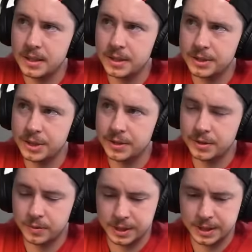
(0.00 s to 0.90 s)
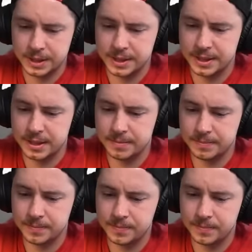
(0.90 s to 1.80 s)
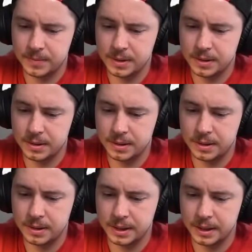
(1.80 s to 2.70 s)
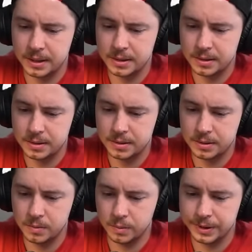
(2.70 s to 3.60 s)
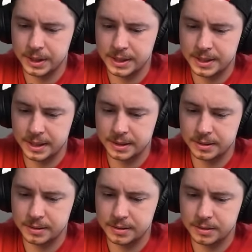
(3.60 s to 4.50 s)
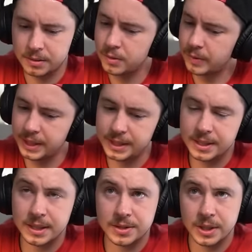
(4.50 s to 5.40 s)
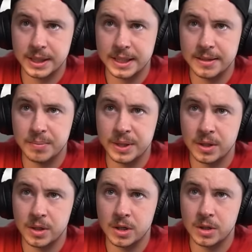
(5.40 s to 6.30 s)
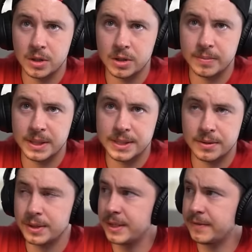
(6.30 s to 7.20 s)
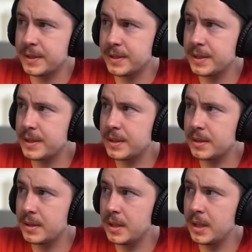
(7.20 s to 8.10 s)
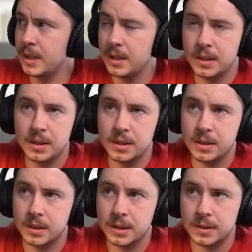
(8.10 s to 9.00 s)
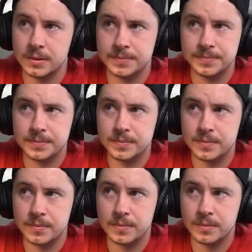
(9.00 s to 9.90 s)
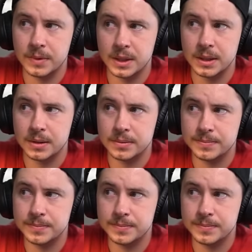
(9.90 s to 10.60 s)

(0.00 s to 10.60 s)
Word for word: Not sure how the queen's going to step. King with the E-Titan. Queen going to start getting hit pretty hard by these other defenses. Uh-oh. Uh-oh.